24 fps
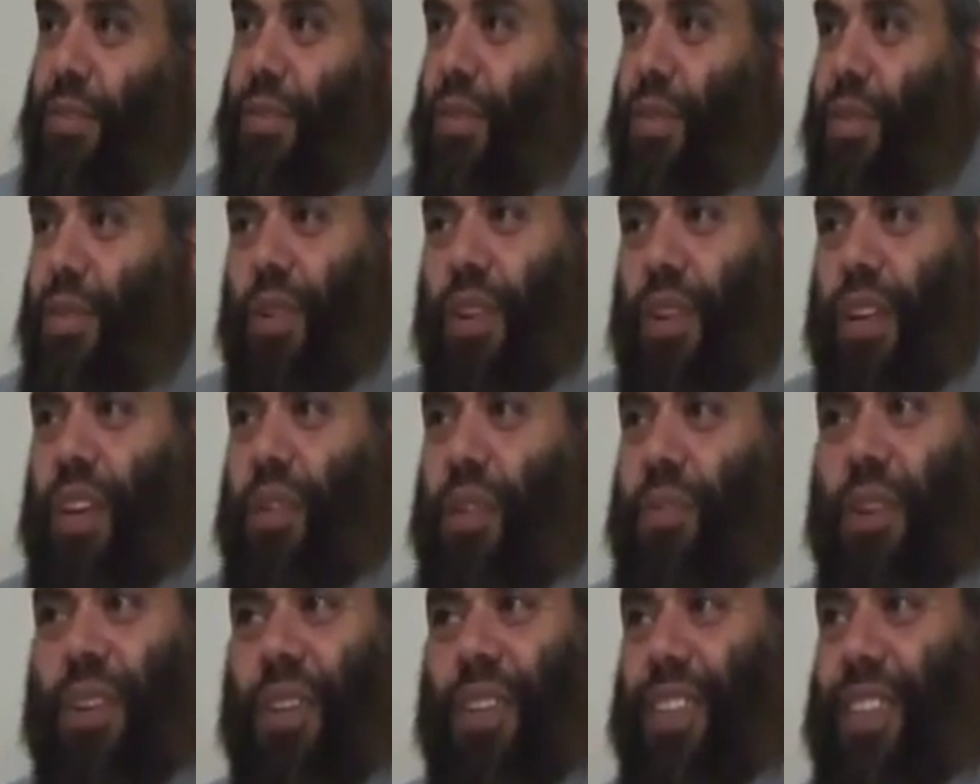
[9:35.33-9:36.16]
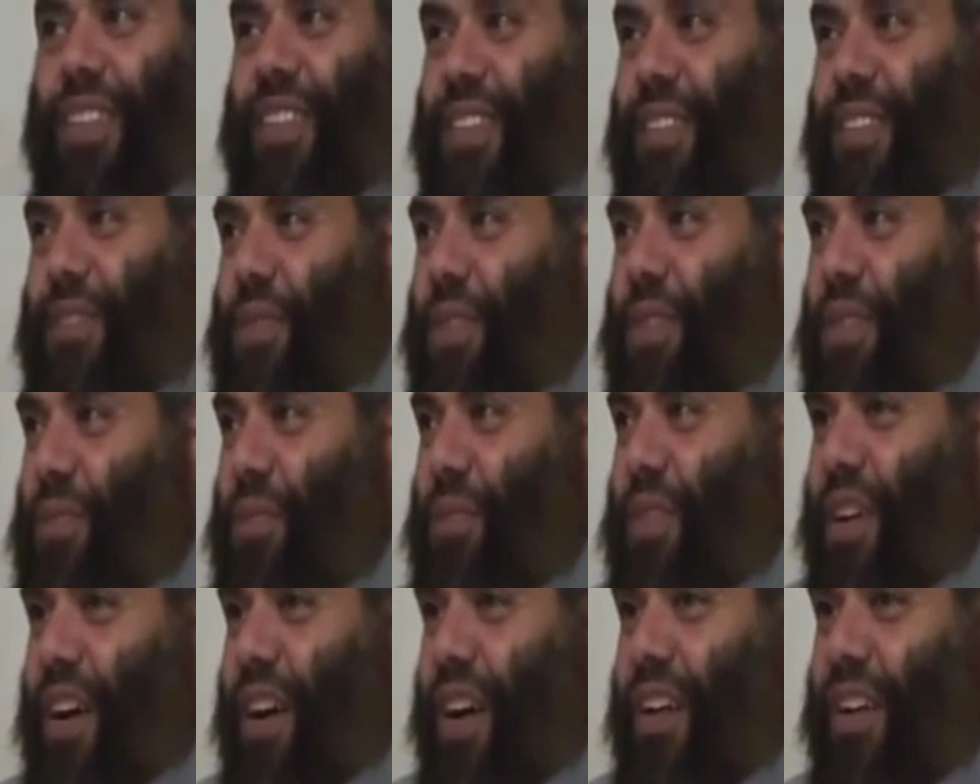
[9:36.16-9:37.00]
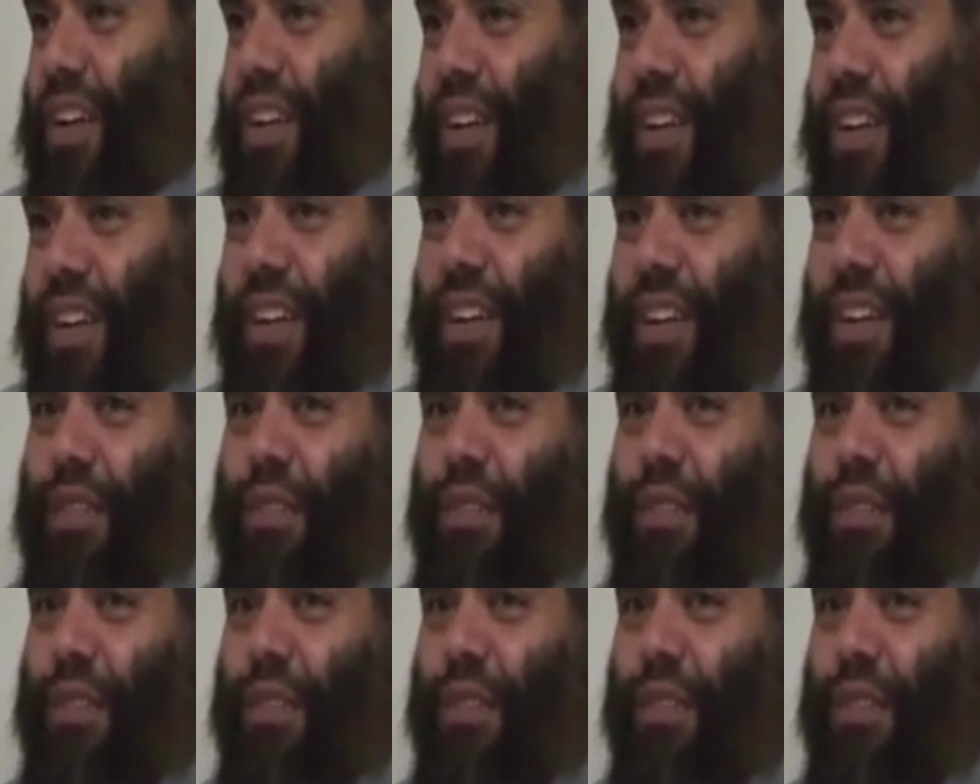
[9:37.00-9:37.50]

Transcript: Okay in what? We are